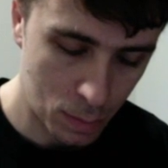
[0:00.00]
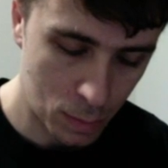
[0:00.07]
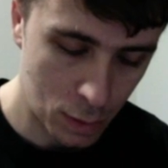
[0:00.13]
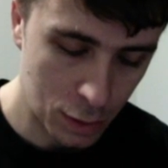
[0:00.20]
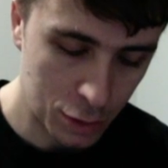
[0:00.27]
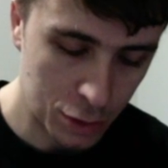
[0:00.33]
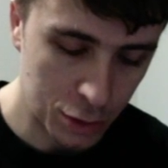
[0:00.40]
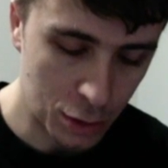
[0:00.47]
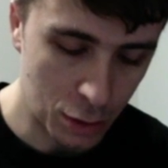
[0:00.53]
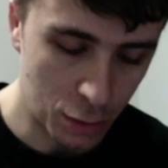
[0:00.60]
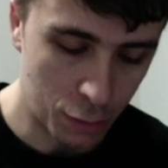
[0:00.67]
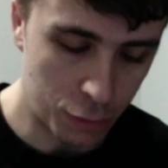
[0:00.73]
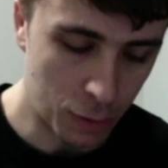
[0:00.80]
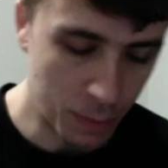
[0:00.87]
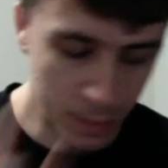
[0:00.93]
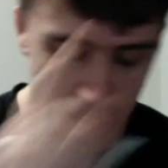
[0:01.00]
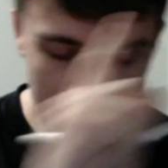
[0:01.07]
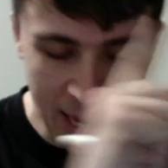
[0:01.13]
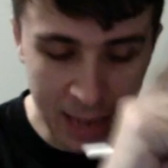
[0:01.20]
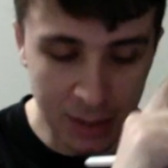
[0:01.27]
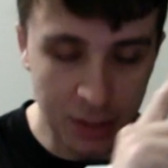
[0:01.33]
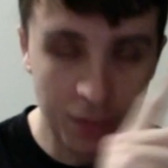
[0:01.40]
So from the
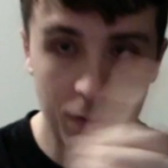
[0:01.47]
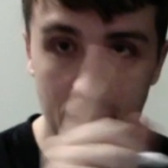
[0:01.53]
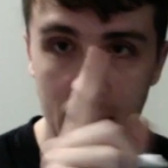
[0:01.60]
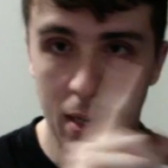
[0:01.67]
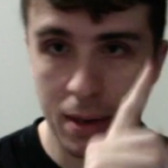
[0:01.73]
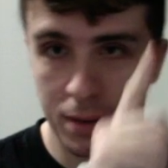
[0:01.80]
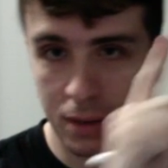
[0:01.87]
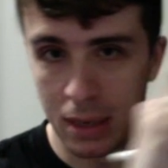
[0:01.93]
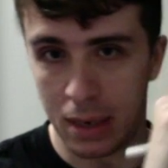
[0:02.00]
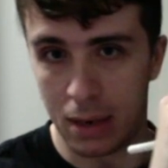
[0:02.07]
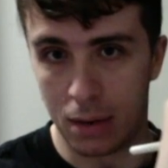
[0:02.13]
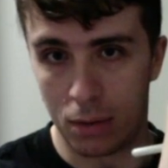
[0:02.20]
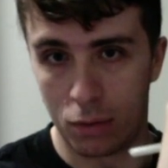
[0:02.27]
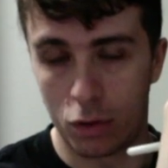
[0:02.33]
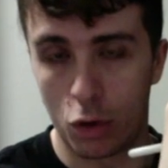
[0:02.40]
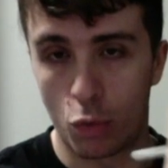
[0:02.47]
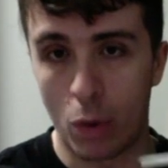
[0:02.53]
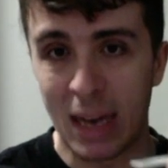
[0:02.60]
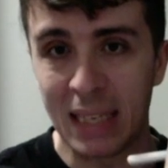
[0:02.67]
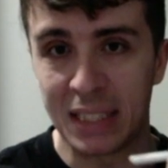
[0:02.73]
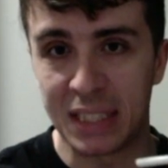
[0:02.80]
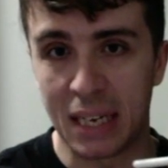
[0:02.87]
end of the
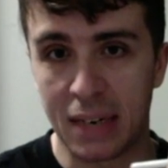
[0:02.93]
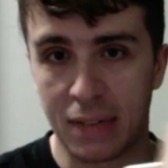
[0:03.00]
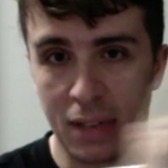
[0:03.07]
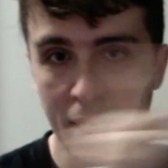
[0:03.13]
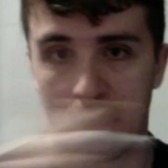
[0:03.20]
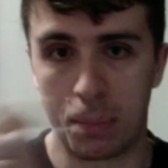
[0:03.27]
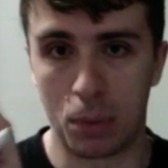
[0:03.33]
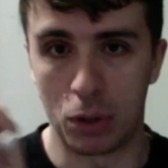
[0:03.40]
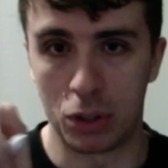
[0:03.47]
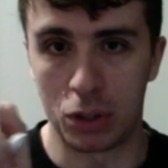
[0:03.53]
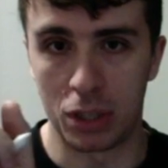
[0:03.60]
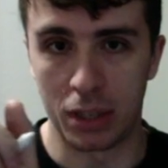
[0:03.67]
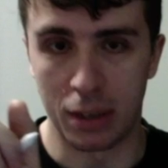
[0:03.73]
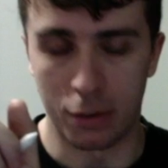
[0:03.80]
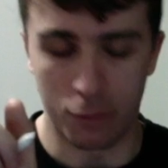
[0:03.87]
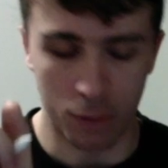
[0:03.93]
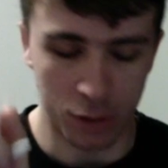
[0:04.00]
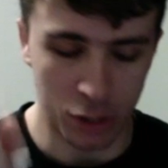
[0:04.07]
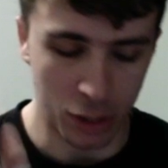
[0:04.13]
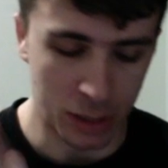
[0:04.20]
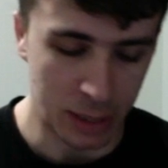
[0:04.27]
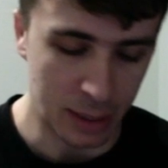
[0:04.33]
right side of the number to
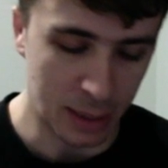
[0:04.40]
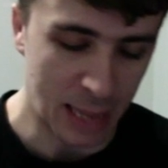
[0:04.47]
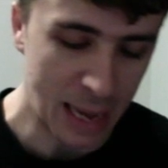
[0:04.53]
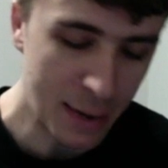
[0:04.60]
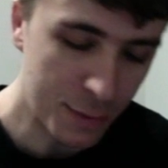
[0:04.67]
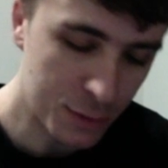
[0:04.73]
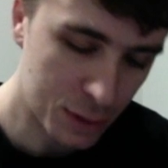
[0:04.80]
the left,